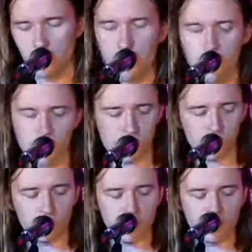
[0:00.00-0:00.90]
And shorty,
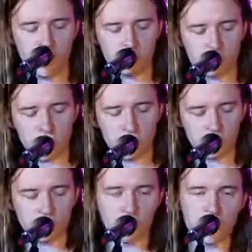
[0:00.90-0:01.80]
I'm here for
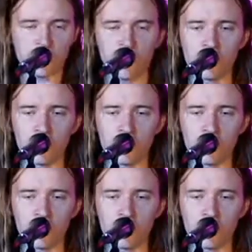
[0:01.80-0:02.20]
it all.